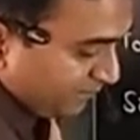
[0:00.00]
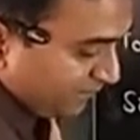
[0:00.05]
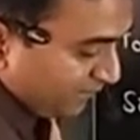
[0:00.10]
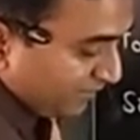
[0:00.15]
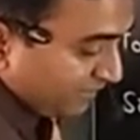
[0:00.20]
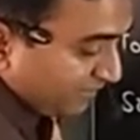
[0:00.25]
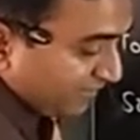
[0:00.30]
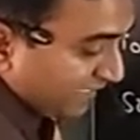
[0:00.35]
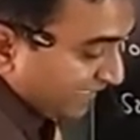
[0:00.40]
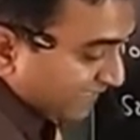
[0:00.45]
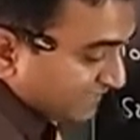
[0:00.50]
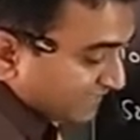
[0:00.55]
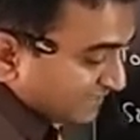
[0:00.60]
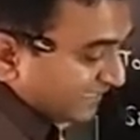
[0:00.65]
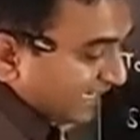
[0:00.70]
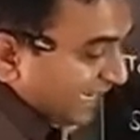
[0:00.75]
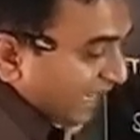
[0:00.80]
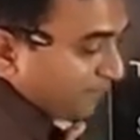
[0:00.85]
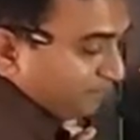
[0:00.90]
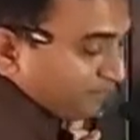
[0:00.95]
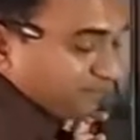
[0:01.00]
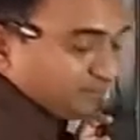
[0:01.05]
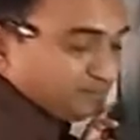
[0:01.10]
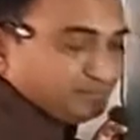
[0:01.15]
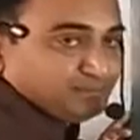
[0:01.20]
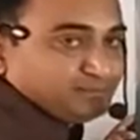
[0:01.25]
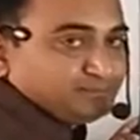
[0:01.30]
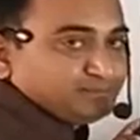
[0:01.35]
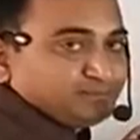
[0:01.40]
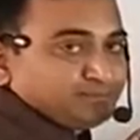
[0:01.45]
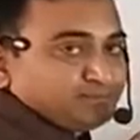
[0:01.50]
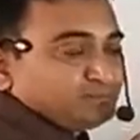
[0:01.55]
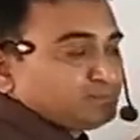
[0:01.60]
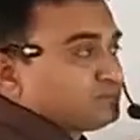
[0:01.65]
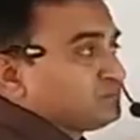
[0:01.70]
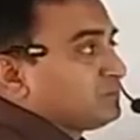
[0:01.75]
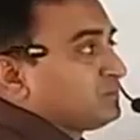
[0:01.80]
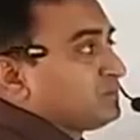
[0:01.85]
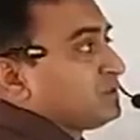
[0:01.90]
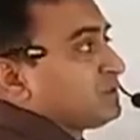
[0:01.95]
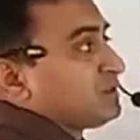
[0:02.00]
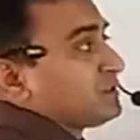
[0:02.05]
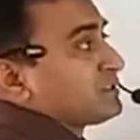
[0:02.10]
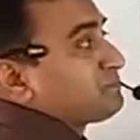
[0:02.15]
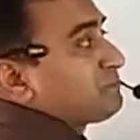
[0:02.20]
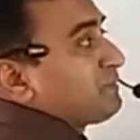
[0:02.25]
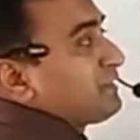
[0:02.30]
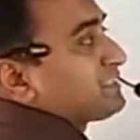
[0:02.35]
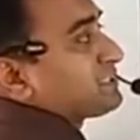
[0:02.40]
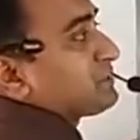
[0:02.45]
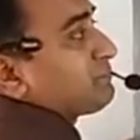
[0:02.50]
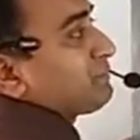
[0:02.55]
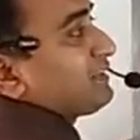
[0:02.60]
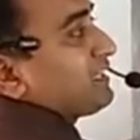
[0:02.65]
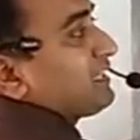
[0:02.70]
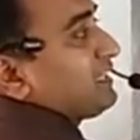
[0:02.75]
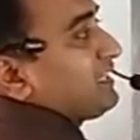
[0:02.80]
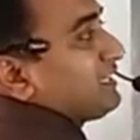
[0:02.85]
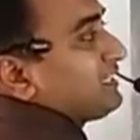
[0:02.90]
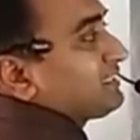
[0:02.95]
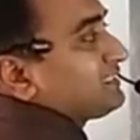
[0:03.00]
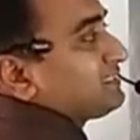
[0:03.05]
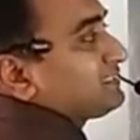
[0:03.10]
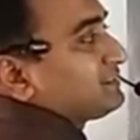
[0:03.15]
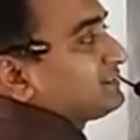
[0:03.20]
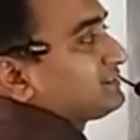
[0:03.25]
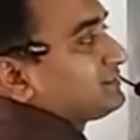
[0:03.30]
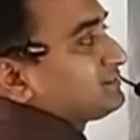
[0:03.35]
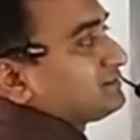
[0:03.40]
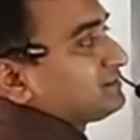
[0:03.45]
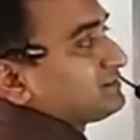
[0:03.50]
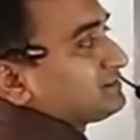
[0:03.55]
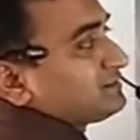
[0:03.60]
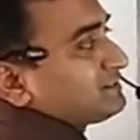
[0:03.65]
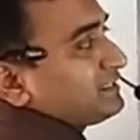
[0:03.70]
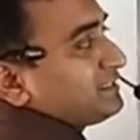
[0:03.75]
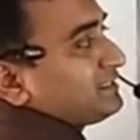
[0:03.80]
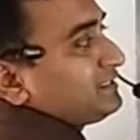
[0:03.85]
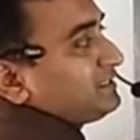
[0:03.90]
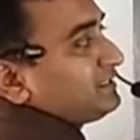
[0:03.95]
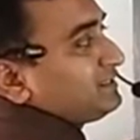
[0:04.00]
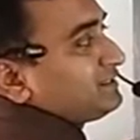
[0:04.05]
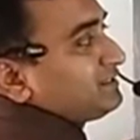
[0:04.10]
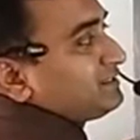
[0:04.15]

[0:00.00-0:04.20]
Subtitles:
that is gram. Specific heat, see here,